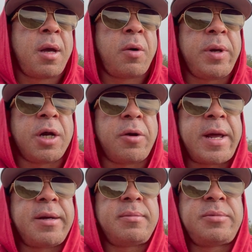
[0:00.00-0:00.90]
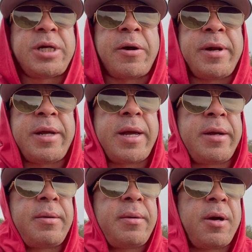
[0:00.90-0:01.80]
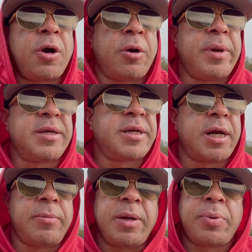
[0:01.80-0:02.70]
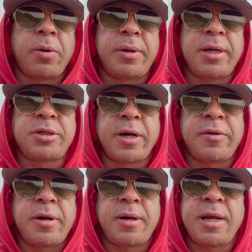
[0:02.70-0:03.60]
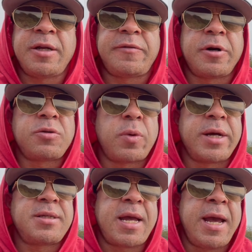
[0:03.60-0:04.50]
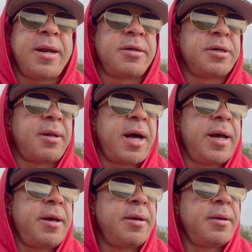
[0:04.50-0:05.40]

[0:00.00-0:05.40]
we know that Jerry and Ermes are gonna be pulling each other in East vs. West 8 in July.